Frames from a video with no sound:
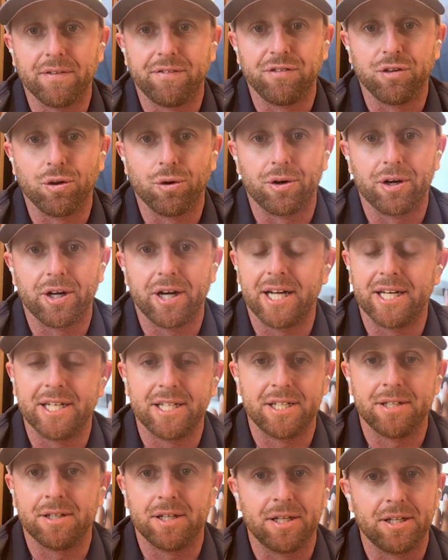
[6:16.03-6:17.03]
to Florida
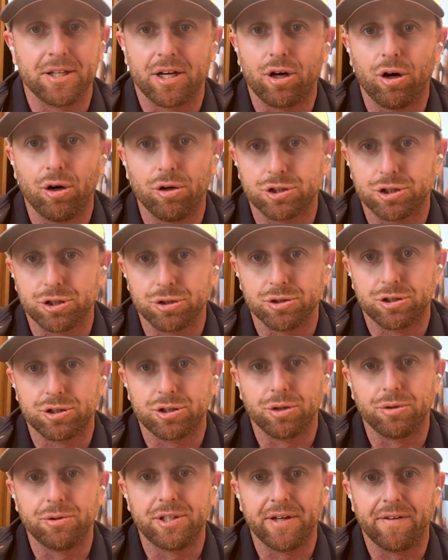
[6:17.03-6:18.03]
and the culture is
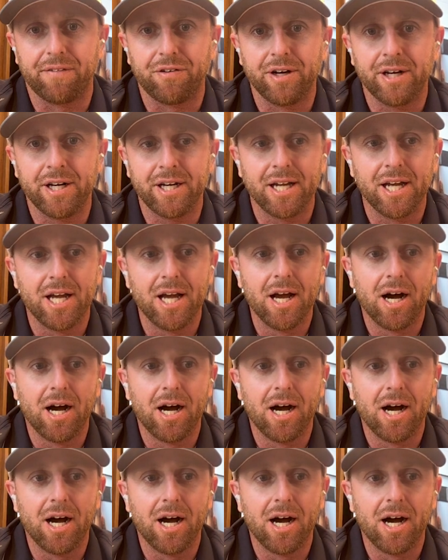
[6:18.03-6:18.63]
so different.